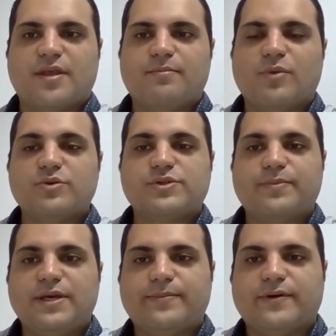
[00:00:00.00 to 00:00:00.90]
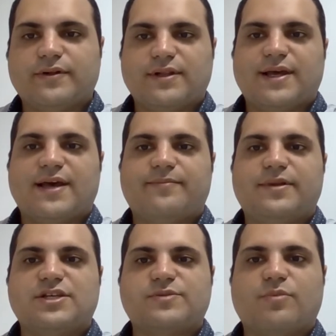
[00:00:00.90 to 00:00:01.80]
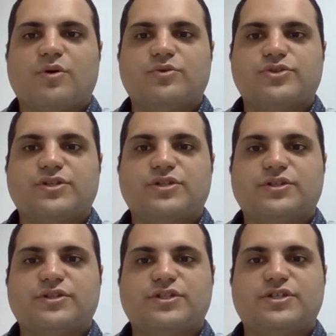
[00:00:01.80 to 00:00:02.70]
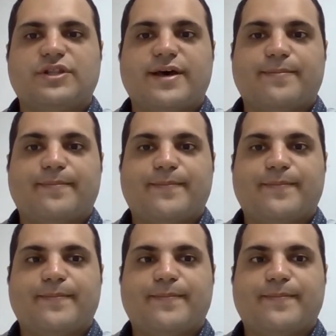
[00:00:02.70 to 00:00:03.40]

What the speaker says: most people have been exposed to them.